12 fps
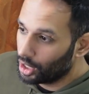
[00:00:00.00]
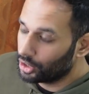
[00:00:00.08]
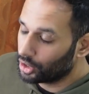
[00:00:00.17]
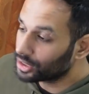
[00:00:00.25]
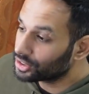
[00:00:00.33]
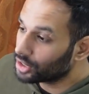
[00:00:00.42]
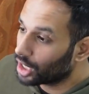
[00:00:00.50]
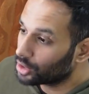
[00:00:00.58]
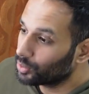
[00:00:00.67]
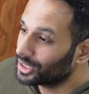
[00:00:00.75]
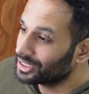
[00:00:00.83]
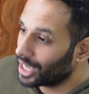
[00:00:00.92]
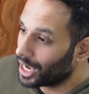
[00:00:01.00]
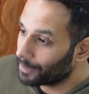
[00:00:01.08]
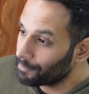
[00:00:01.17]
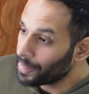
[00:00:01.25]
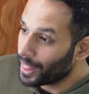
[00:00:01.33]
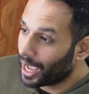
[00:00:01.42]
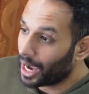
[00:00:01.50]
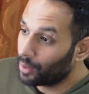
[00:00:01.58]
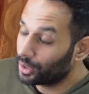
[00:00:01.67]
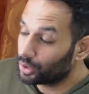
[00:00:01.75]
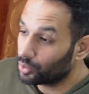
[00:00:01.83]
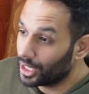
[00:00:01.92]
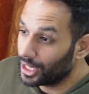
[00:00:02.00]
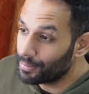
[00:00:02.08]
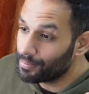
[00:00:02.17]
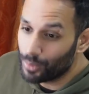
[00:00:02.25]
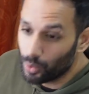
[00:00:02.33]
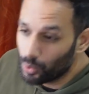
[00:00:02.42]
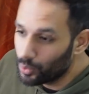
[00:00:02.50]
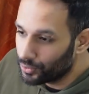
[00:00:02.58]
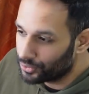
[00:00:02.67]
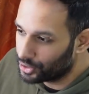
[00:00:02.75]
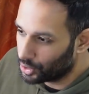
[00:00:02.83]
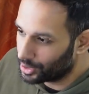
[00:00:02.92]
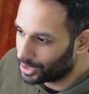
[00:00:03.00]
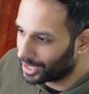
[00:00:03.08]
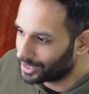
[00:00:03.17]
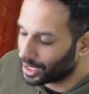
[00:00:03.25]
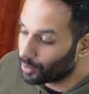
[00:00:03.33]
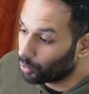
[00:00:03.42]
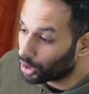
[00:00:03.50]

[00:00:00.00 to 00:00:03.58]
you're going to start to understand how it really moves during that time,